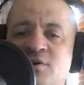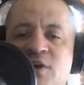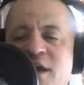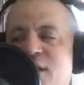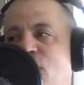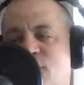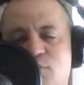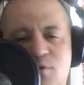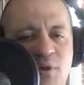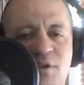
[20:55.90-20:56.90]
Can't argue
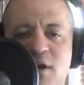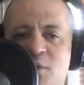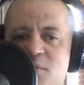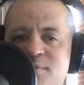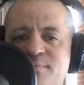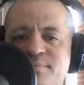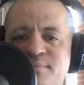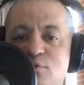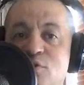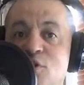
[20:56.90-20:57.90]
with me on that one.
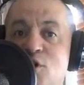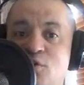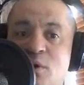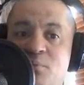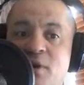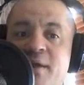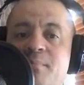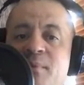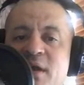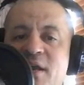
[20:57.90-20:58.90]
You know I'm right.
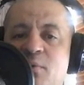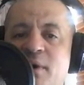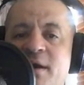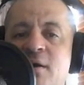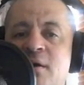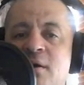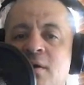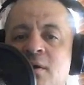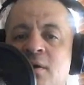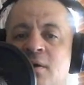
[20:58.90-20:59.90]
But anyway,
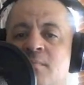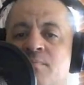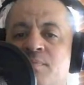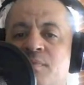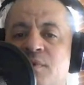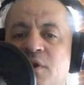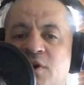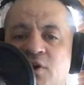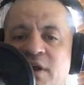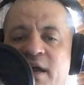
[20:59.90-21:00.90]
the
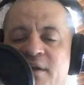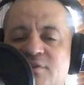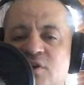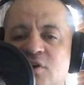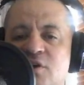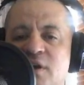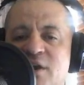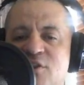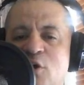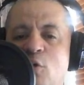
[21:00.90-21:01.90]
Good Hands
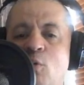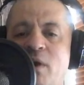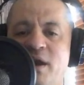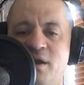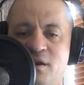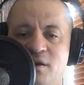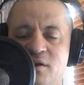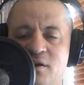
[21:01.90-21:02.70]
get the win.